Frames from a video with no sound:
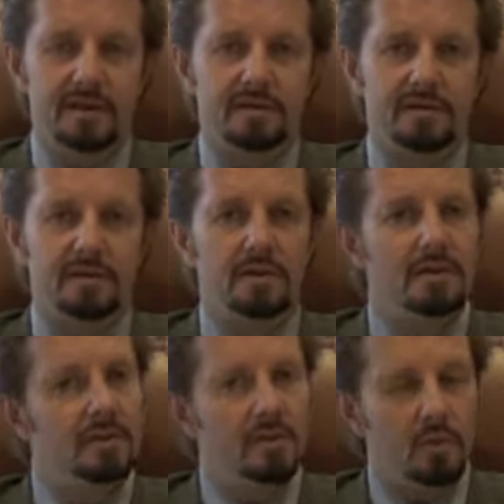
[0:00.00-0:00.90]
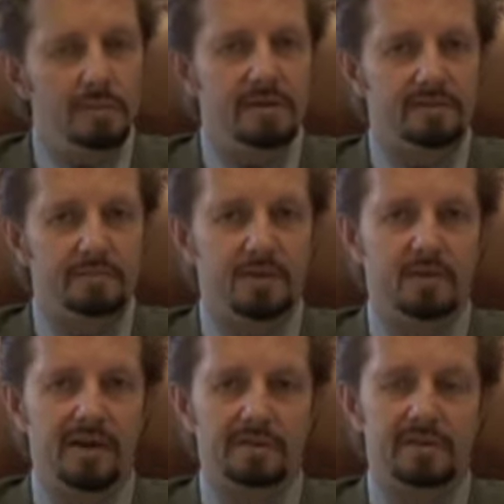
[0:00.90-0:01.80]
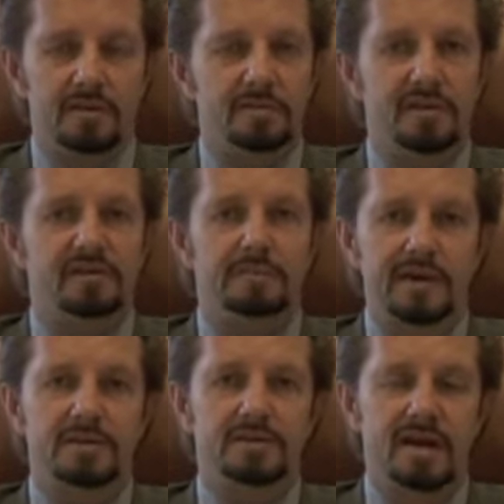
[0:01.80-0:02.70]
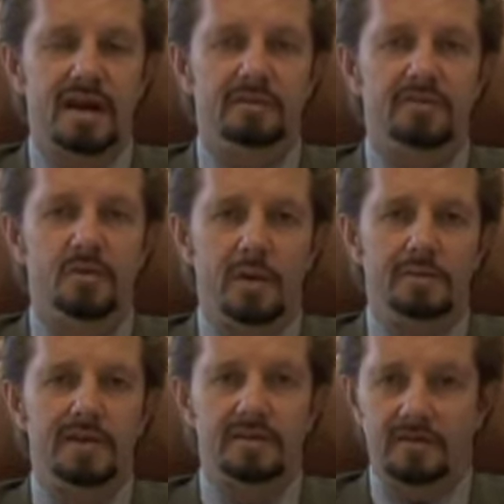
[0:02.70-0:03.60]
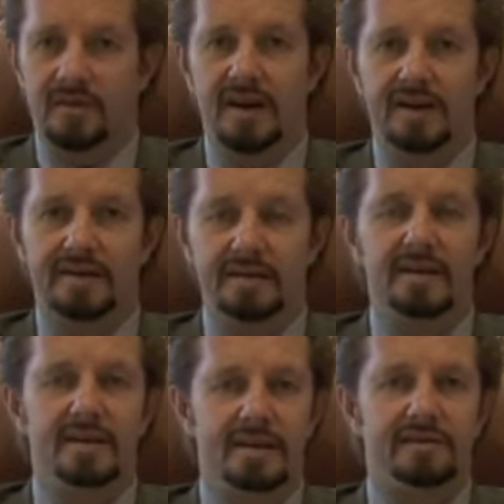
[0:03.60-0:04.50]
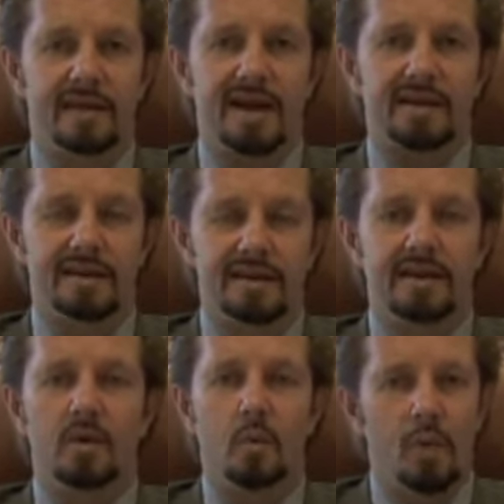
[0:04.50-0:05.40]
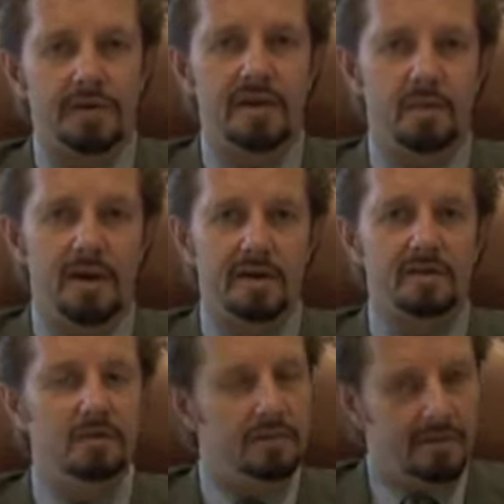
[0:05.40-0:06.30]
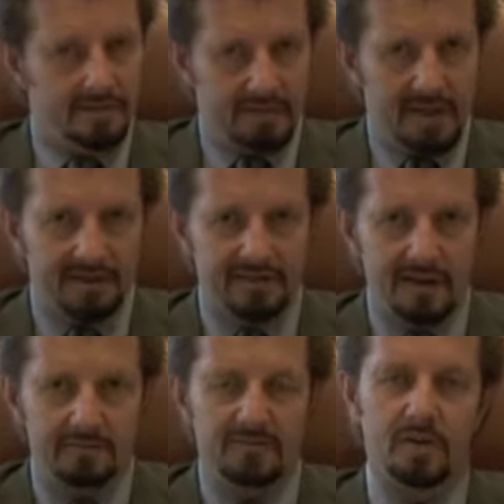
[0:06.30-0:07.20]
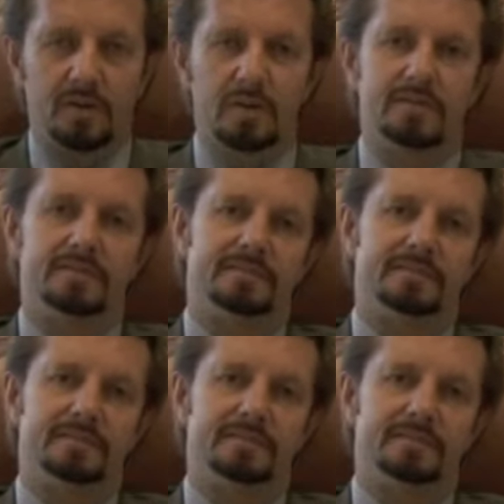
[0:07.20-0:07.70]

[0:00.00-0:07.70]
So the women's program is going to be a special time for women to find exactly what they want to do, next step forward.